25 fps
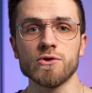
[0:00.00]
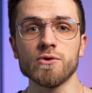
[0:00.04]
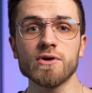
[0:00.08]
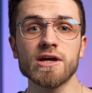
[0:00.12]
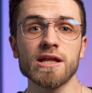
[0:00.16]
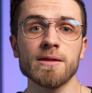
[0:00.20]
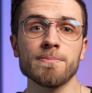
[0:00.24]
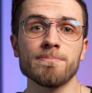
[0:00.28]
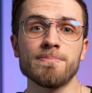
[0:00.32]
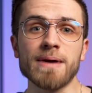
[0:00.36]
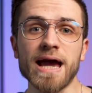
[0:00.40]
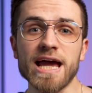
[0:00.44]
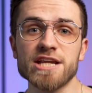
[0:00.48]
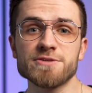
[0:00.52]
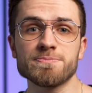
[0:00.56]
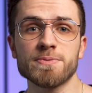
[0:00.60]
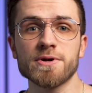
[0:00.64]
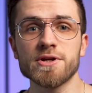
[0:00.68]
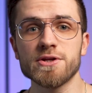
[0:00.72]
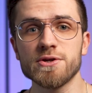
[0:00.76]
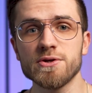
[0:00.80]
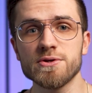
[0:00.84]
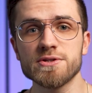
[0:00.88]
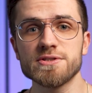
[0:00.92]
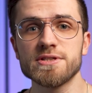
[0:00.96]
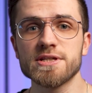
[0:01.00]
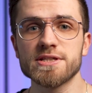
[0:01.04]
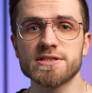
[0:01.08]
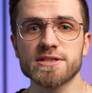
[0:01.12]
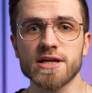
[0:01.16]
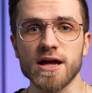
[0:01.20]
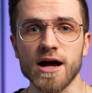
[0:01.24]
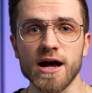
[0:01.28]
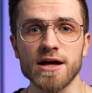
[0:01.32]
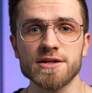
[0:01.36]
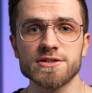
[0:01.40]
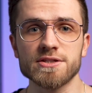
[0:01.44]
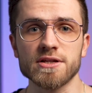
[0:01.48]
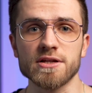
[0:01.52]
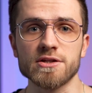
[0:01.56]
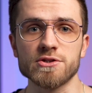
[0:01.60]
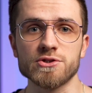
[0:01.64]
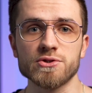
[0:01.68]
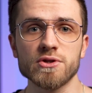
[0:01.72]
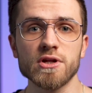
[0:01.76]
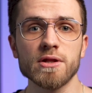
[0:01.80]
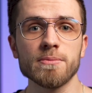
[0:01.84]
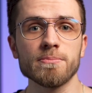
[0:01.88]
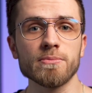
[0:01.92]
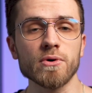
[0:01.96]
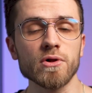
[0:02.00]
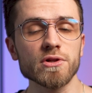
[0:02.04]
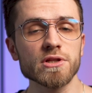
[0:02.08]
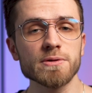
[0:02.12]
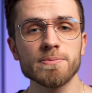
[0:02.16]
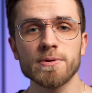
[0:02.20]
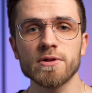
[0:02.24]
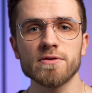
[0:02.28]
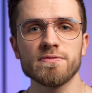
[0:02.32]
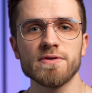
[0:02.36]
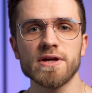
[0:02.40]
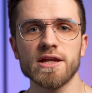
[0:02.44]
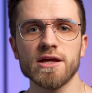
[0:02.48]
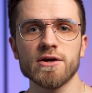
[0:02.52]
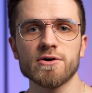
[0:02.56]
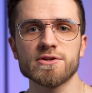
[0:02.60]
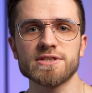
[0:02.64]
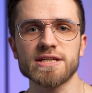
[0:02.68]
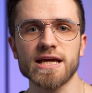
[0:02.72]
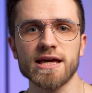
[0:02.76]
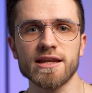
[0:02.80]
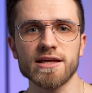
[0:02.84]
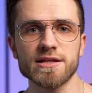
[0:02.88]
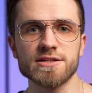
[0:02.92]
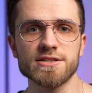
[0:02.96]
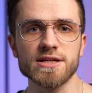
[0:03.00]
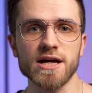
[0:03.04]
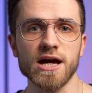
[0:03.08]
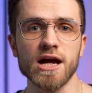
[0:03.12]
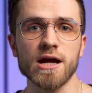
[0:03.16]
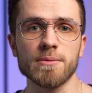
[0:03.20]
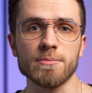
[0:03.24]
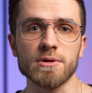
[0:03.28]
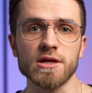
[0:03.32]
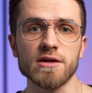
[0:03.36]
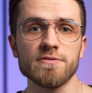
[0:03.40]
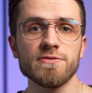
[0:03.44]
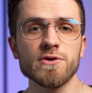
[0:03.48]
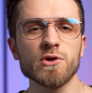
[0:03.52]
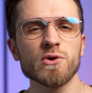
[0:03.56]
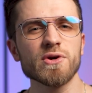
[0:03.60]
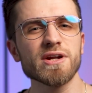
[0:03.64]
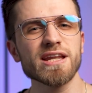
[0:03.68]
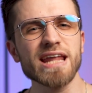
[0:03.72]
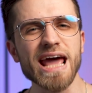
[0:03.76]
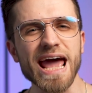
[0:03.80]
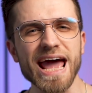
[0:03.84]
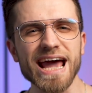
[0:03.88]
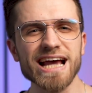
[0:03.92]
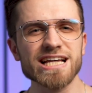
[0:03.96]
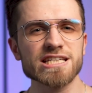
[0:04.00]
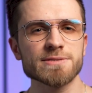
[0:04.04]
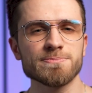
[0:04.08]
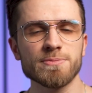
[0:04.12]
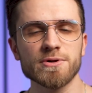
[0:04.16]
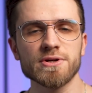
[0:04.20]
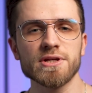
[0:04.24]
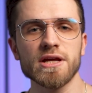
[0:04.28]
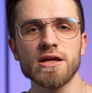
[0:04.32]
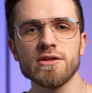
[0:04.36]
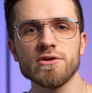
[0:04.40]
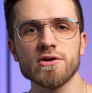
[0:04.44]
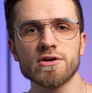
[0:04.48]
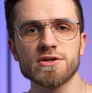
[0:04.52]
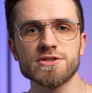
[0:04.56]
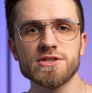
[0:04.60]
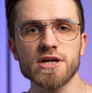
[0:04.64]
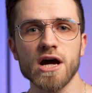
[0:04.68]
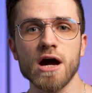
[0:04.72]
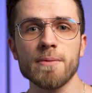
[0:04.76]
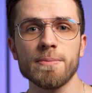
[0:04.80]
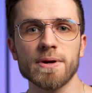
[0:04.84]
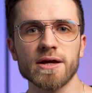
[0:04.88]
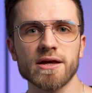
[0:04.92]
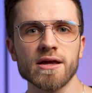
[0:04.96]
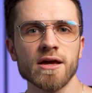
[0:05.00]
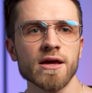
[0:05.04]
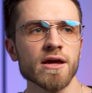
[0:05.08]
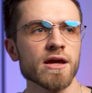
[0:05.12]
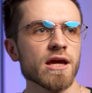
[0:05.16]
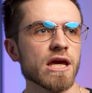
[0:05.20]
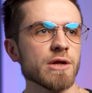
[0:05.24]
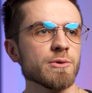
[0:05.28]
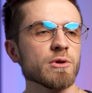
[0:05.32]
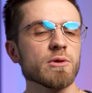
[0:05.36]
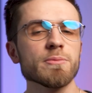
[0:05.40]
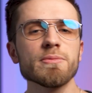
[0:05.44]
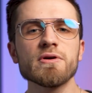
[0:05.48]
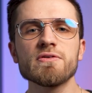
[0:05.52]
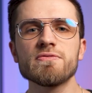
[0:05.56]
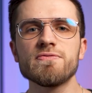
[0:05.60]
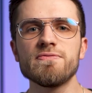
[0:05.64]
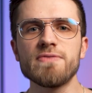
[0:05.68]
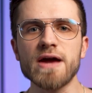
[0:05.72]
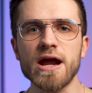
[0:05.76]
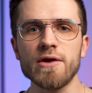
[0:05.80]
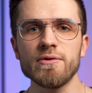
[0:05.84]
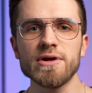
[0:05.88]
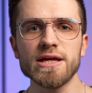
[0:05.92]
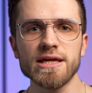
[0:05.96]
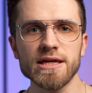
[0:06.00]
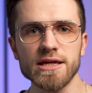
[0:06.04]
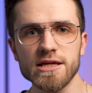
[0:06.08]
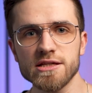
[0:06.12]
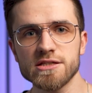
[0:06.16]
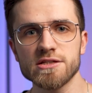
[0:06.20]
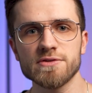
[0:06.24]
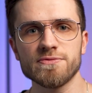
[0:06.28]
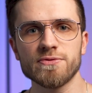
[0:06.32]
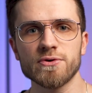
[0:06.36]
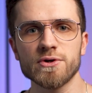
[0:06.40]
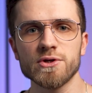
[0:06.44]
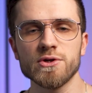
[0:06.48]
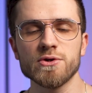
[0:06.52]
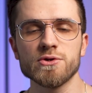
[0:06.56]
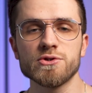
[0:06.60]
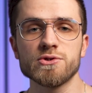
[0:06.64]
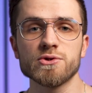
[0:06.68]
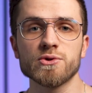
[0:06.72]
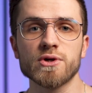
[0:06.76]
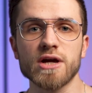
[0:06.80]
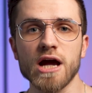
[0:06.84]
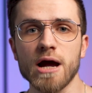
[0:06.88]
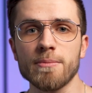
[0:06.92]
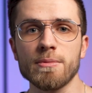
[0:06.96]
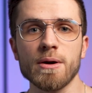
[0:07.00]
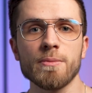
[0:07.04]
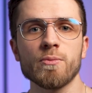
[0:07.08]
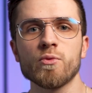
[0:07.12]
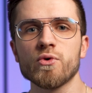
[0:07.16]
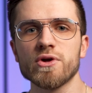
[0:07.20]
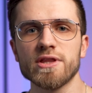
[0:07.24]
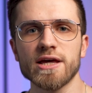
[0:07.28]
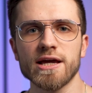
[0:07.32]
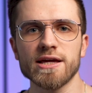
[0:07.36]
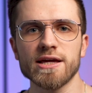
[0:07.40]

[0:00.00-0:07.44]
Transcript: You can batch produce this content, shooting multiple videos at a time. If you're an expert in your topic, it will be very easy for you to come up with